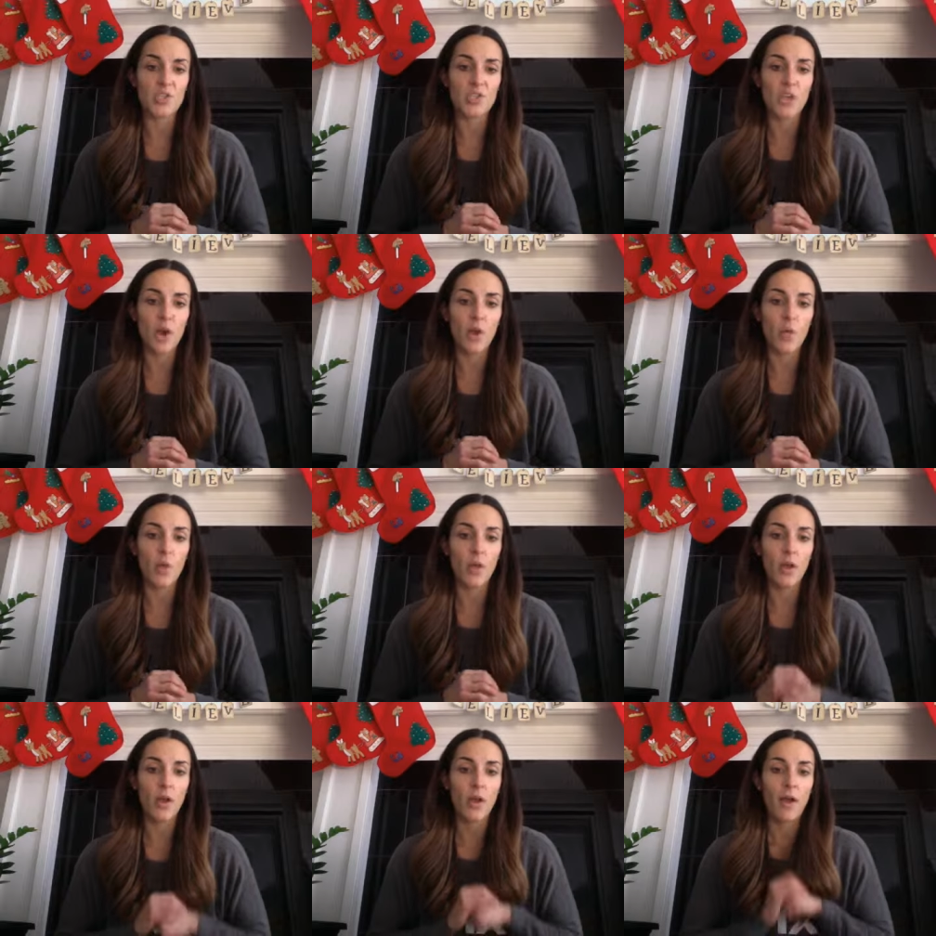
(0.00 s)
So
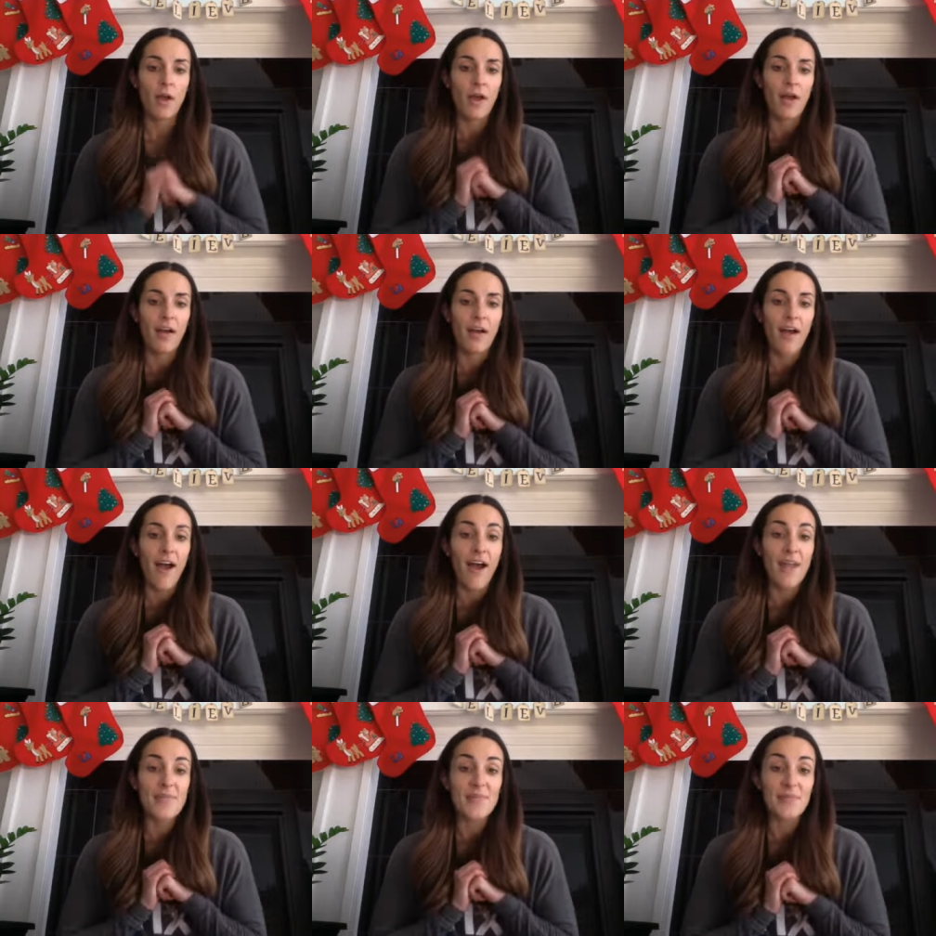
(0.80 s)

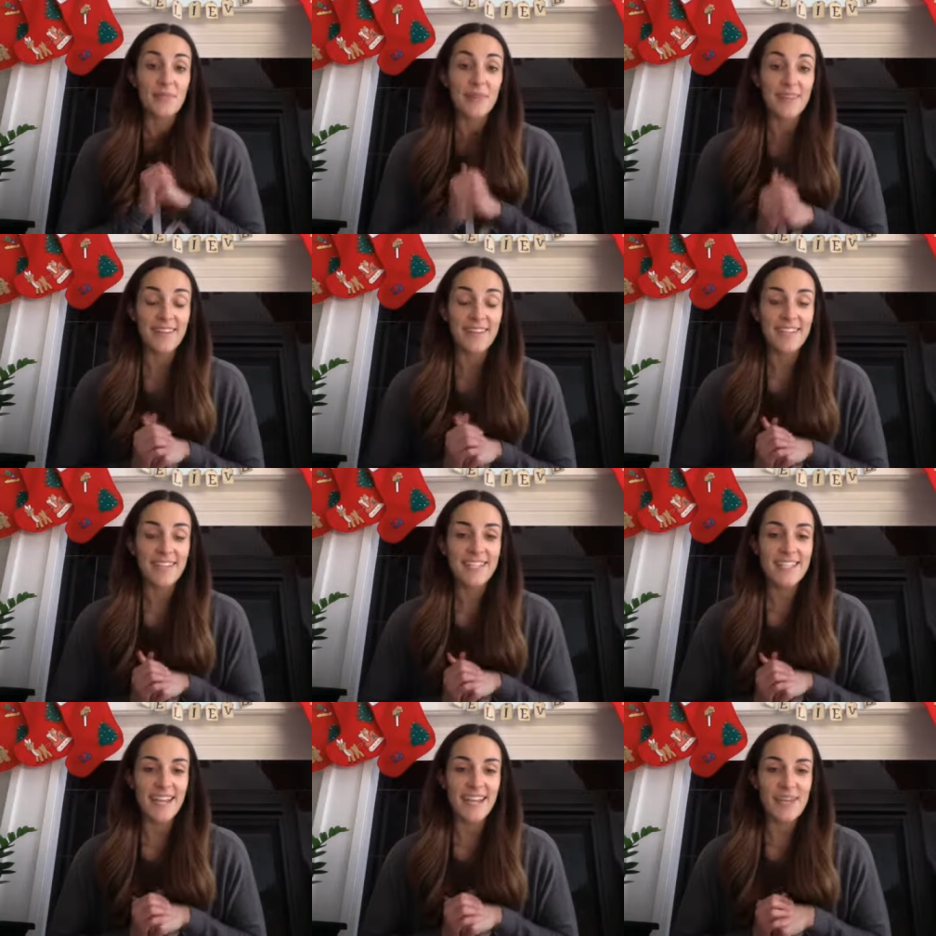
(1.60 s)
I'm really
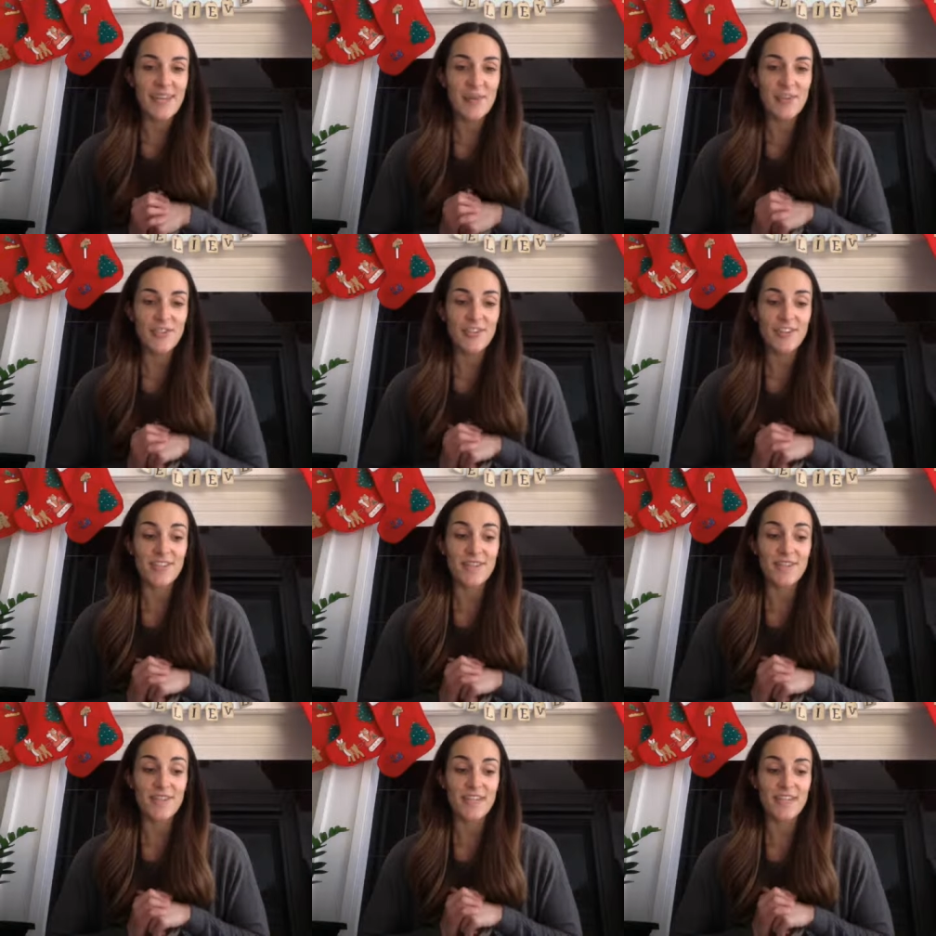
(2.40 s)
excited about
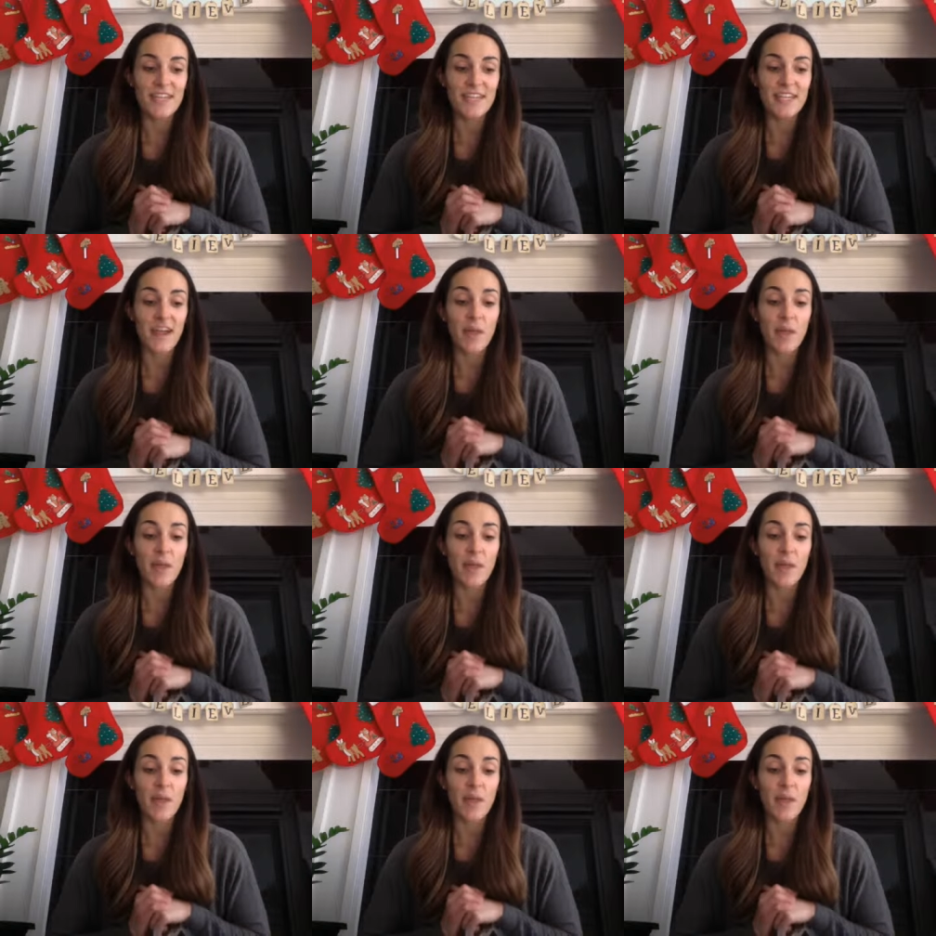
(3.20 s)
2015.